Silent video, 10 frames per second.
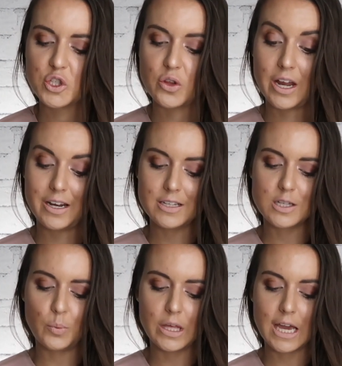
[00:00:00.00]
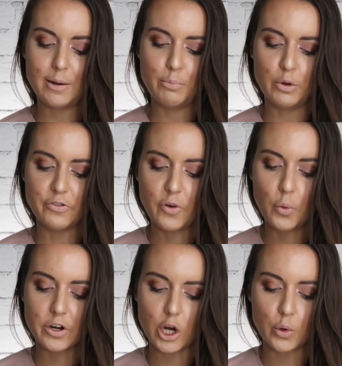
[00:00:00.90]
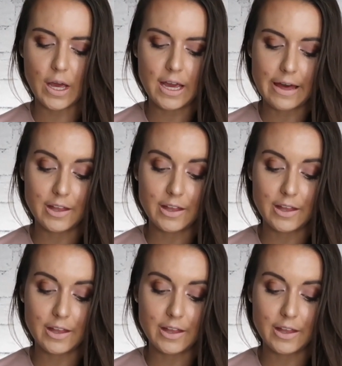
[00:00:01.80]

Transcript: so that it is that we can move forward, okay?